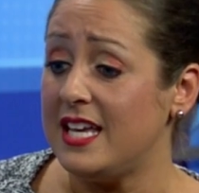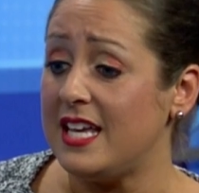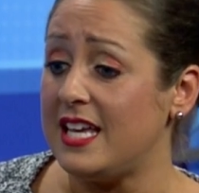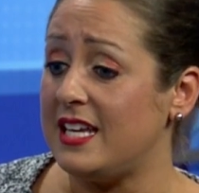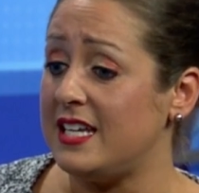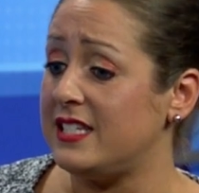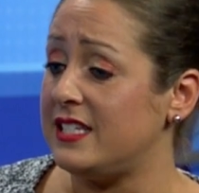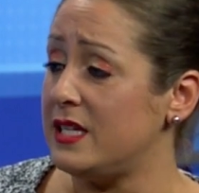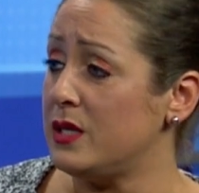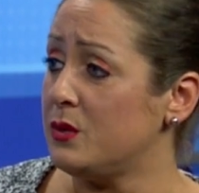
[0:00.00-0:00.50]
it
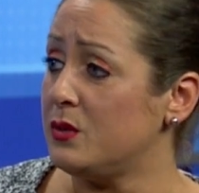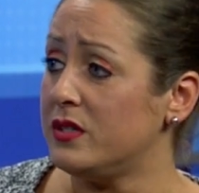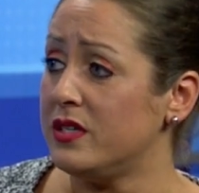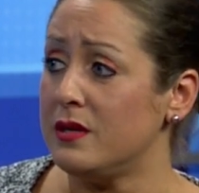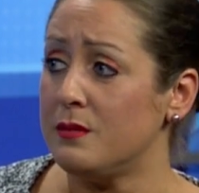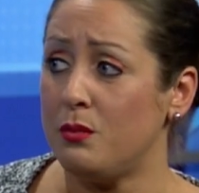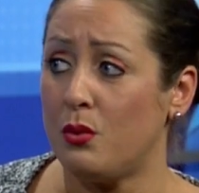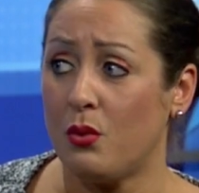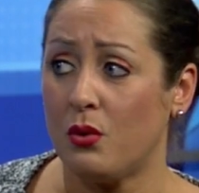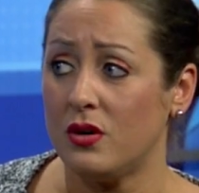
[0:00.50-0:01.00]
is equally
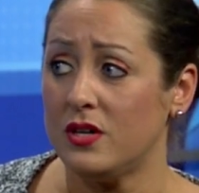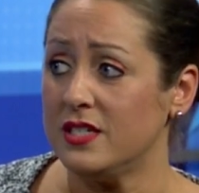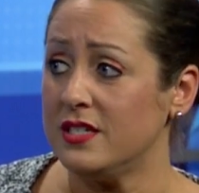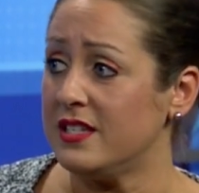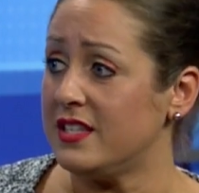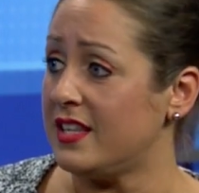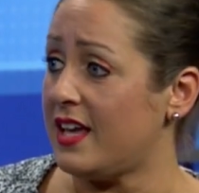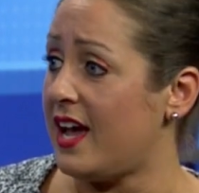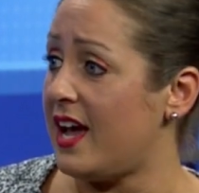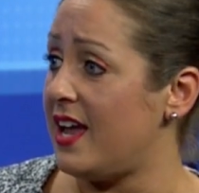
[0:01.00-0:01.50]

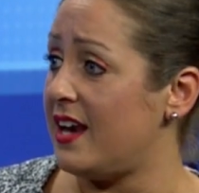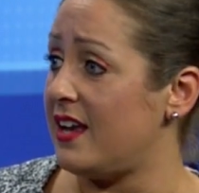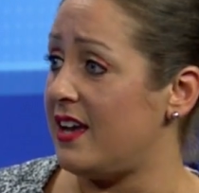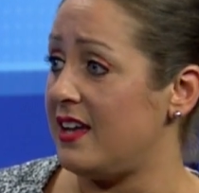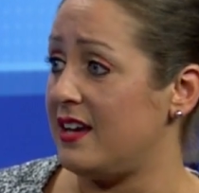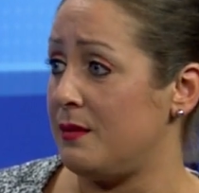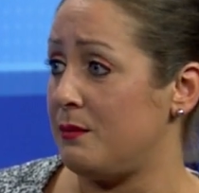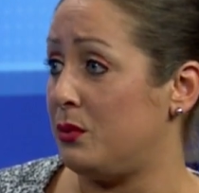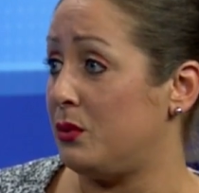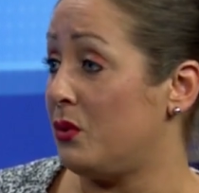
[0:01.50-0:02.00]
important that
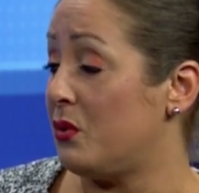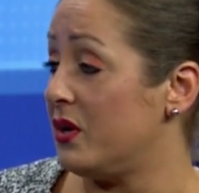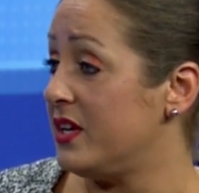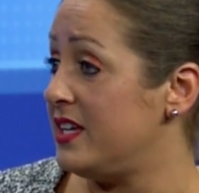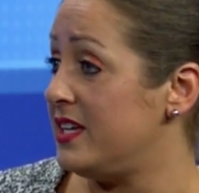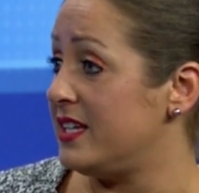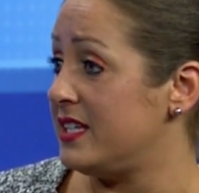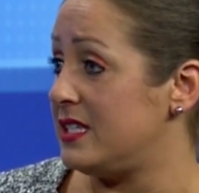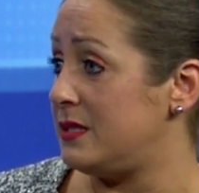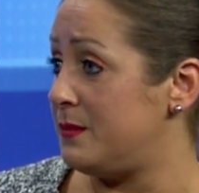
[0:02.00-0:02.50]
an
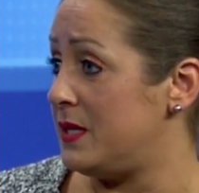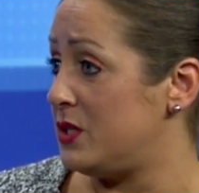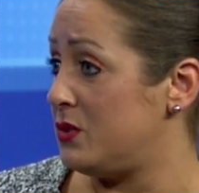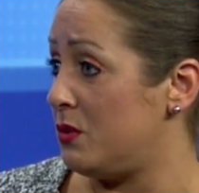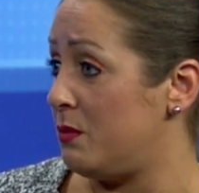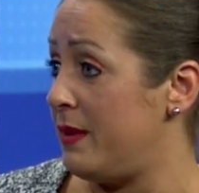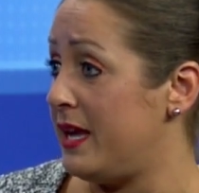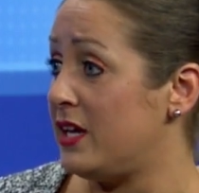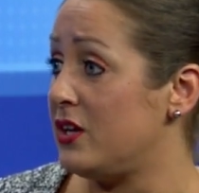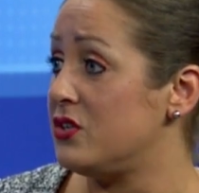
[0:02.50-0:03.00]
employee can speak to
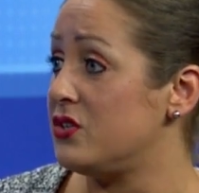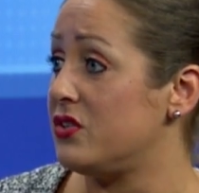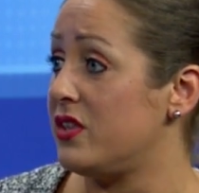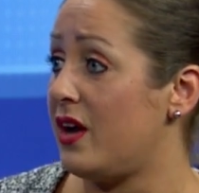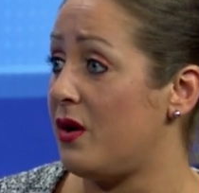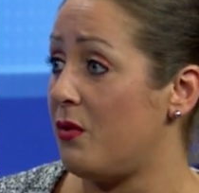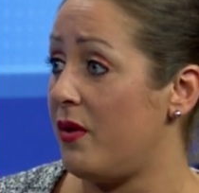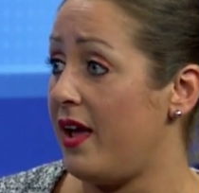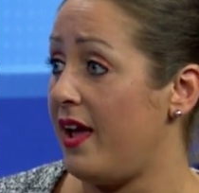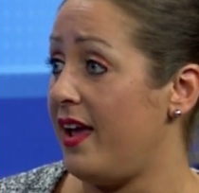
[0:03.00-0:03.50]
a manager
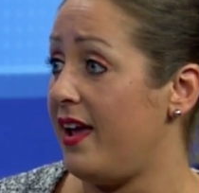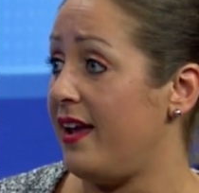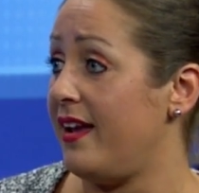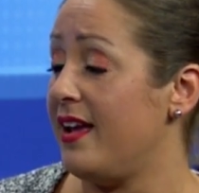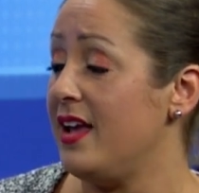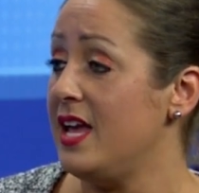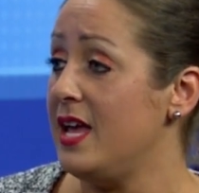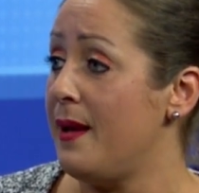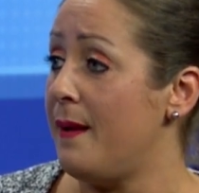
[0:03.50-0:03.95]
that way,